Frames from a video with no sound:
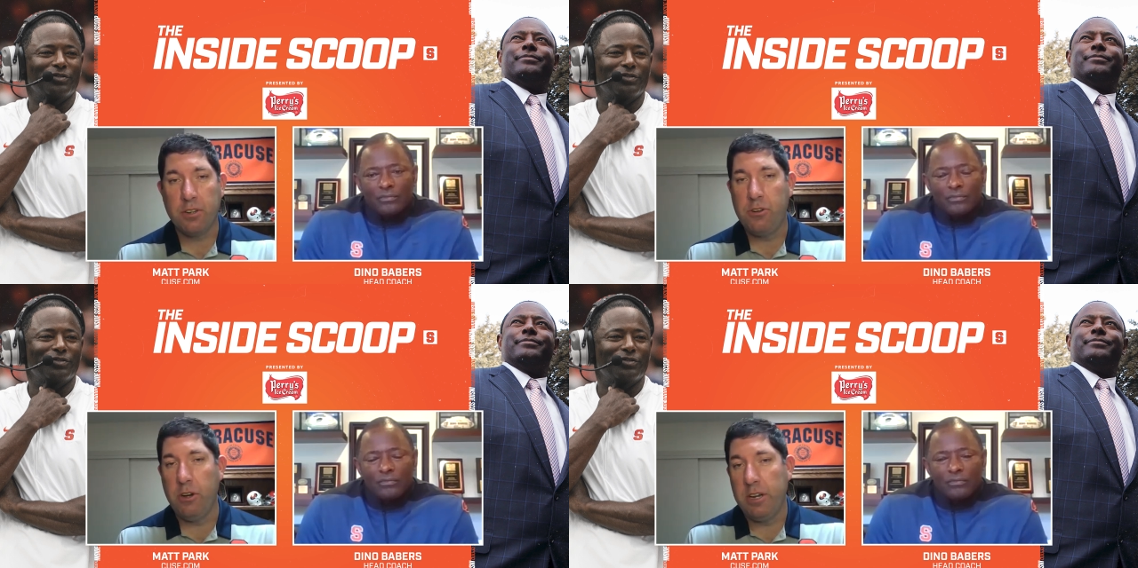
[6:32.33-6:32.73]

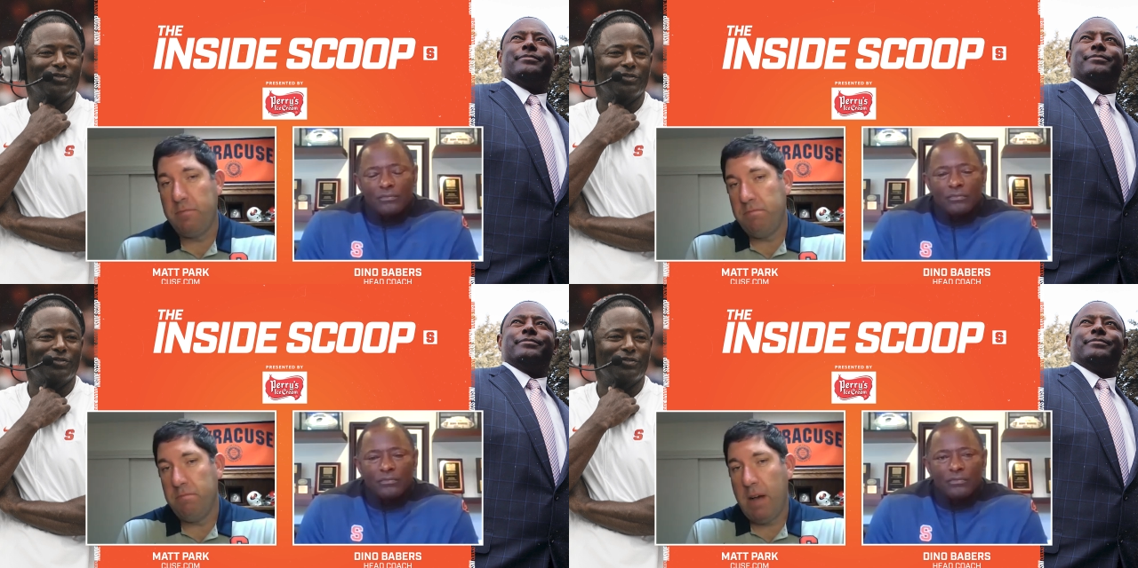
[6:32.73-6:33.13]

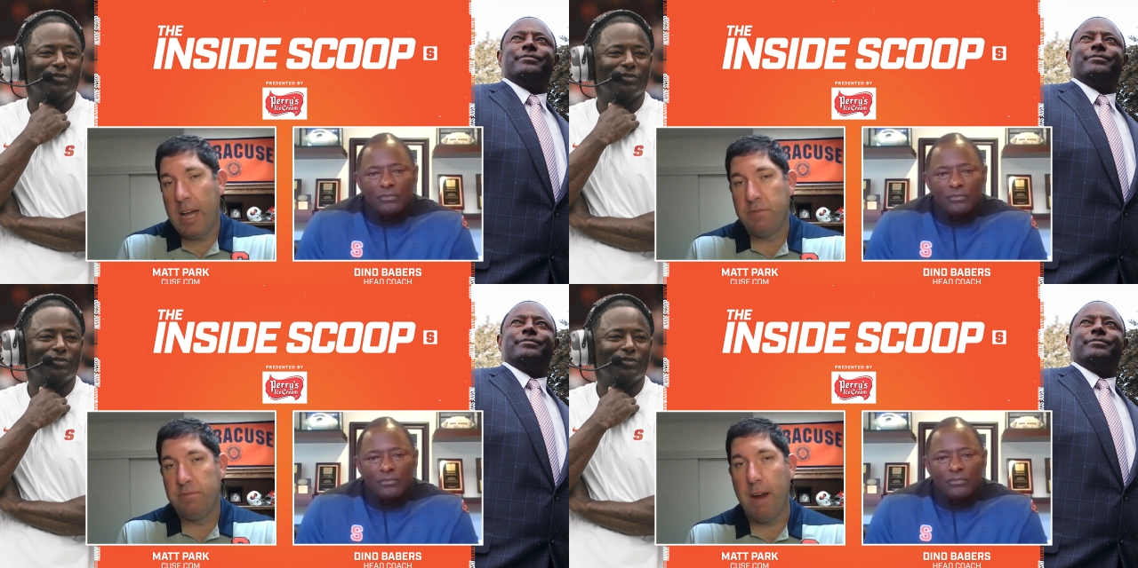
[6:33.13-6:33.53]
Speaker 1: could,
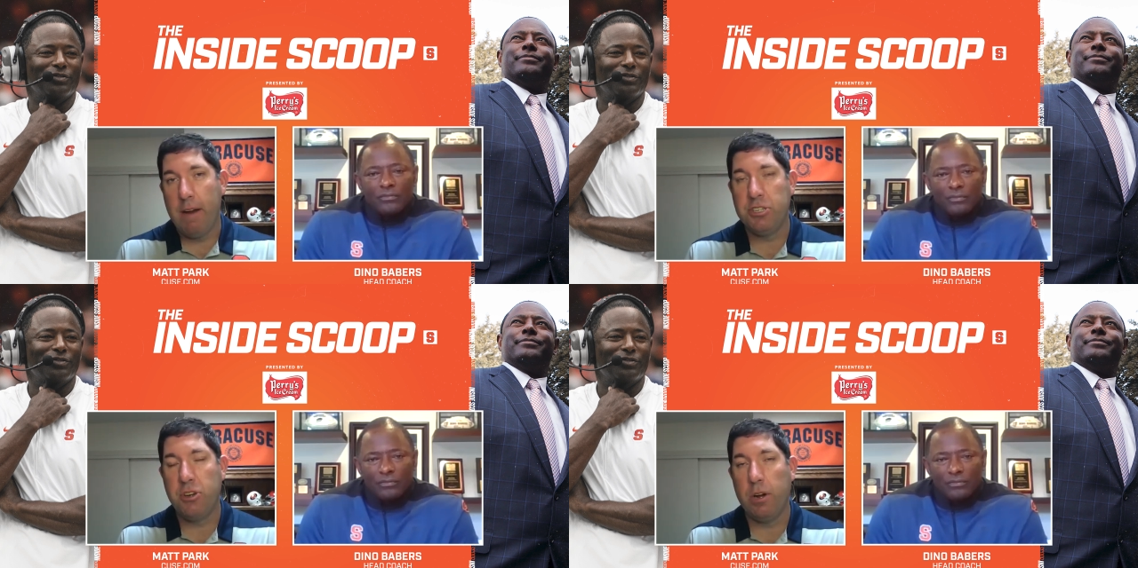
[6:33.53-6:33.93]
on
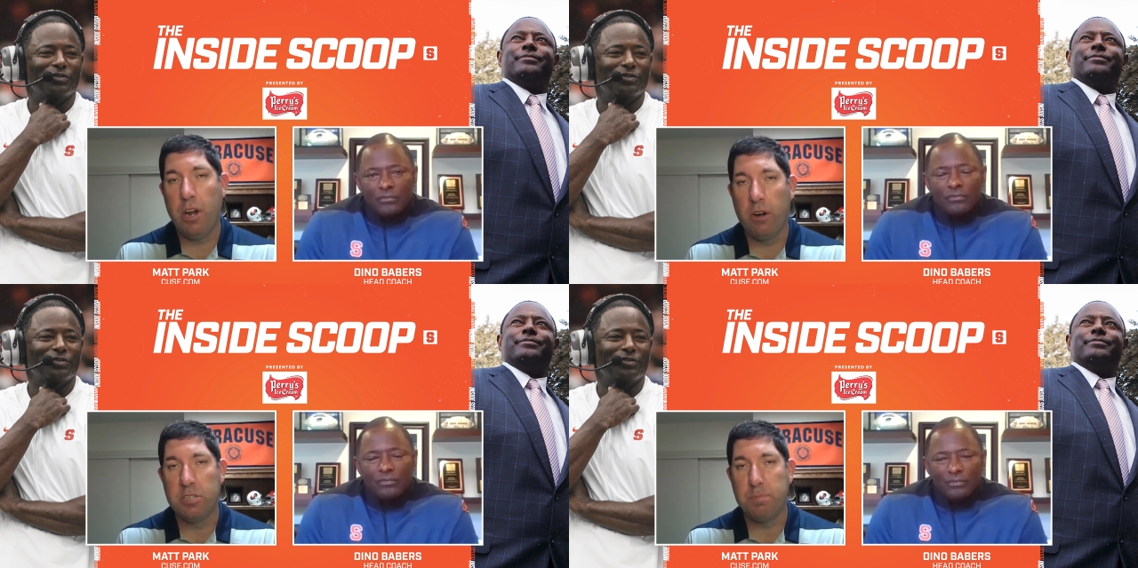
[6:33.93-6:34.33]
very
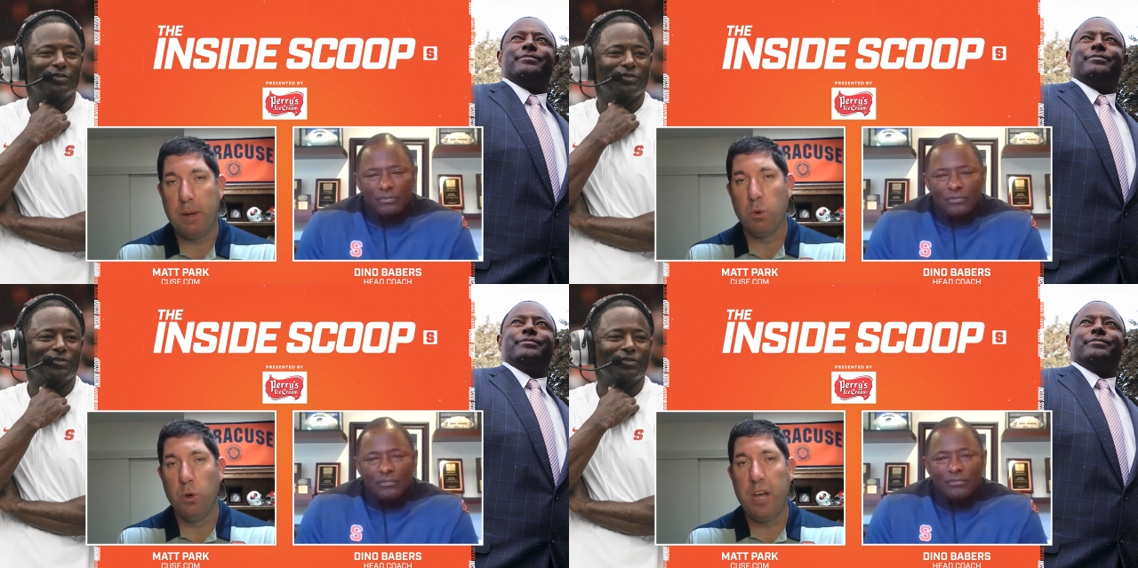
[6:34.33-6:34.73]
short notice,
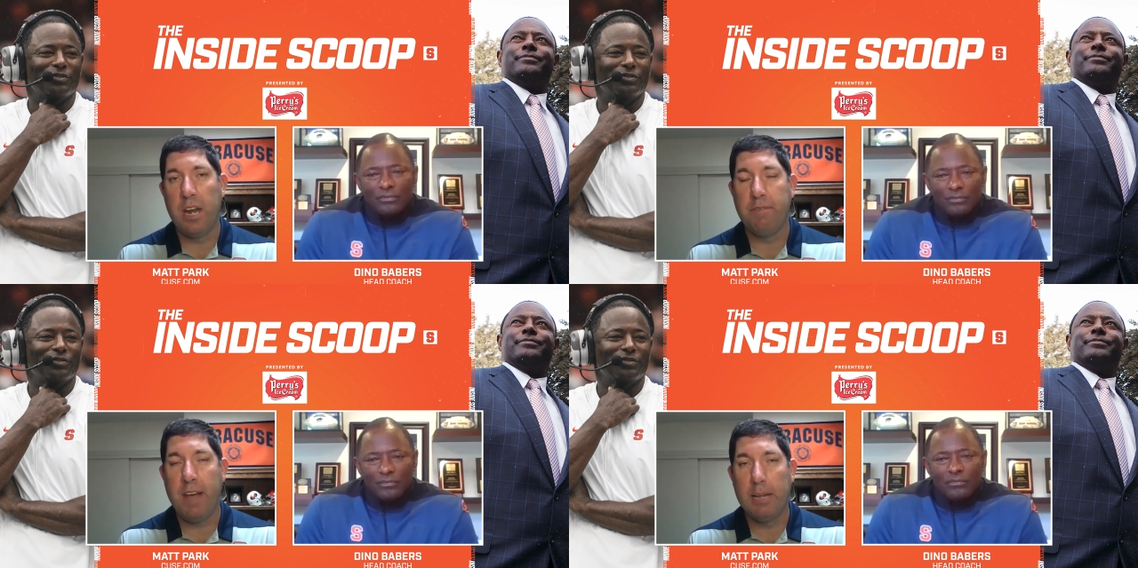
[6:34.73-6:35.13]
be ruled
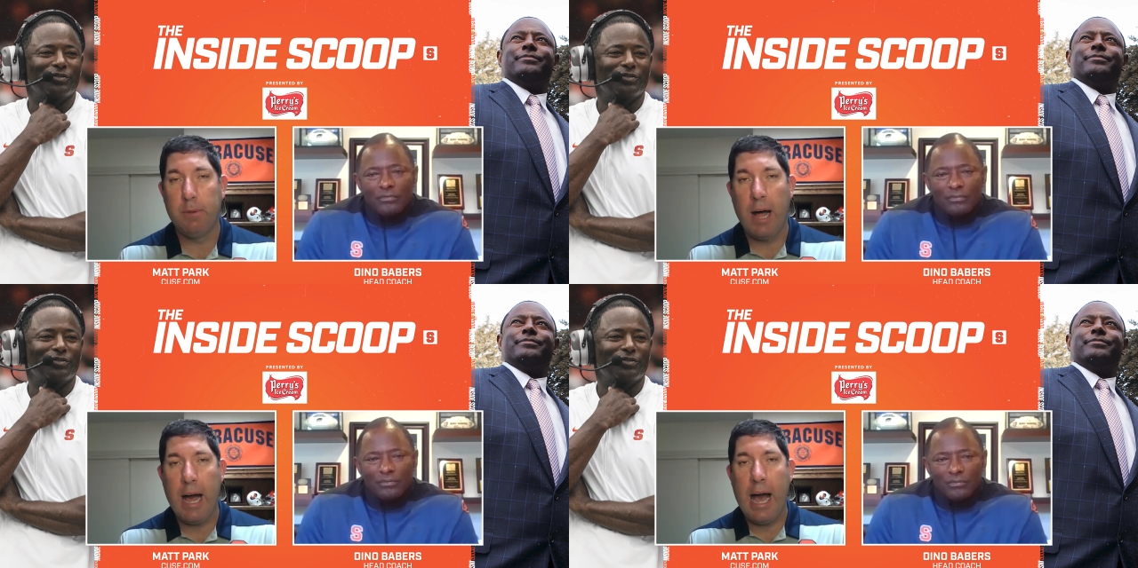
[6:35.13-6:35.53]

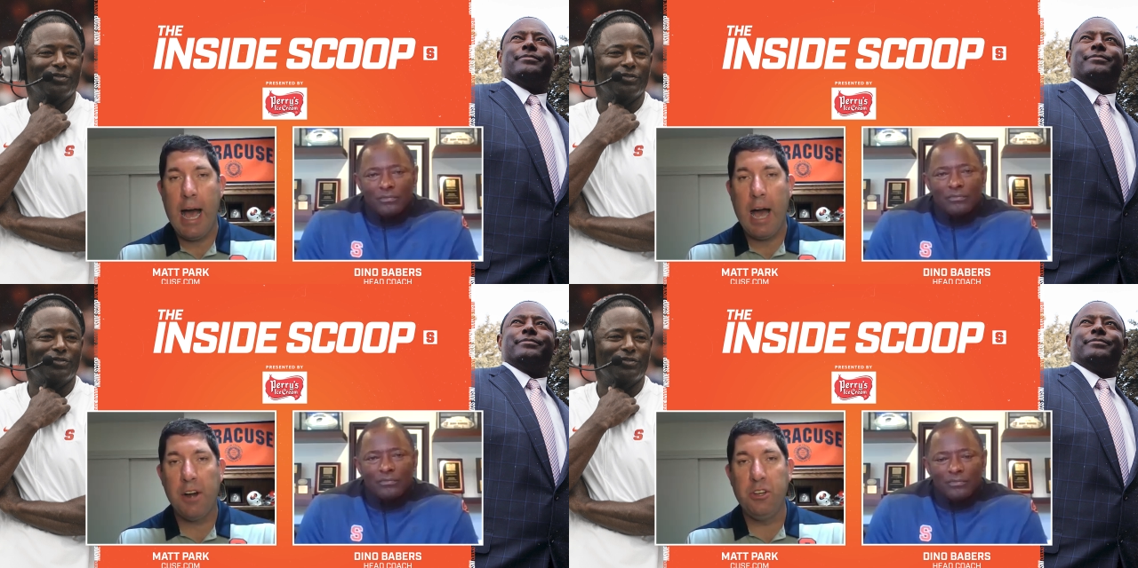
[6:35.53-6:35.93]
unavailable. How